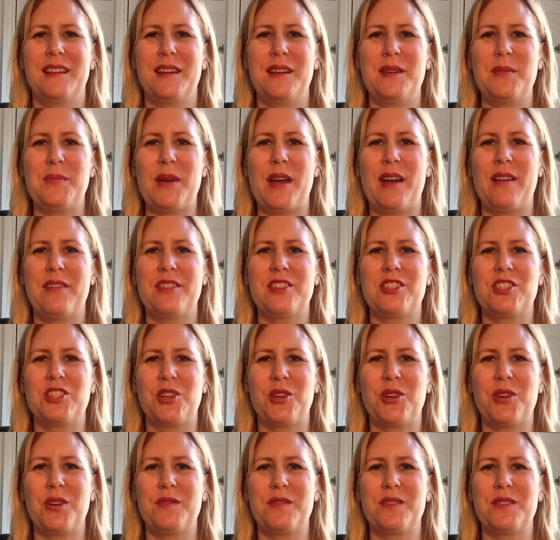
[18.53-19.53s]
about the
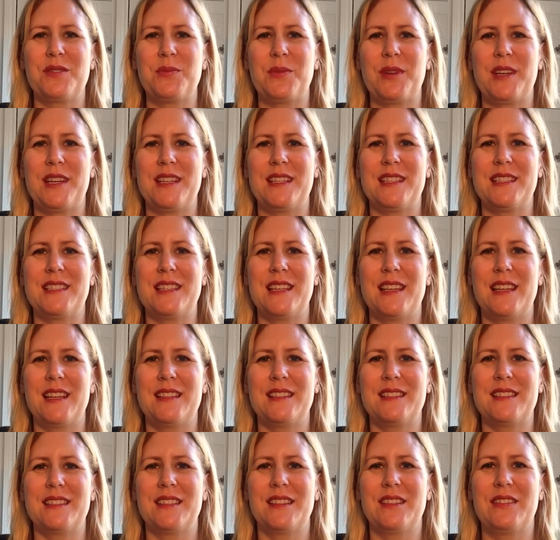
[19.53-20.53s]
Jehovah's
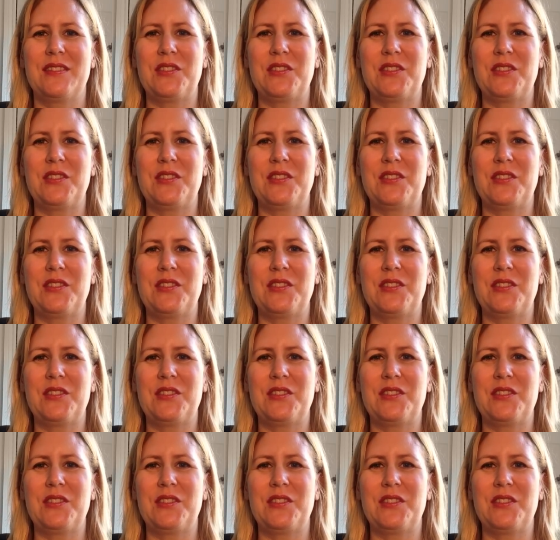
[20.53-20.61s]
Witnesses.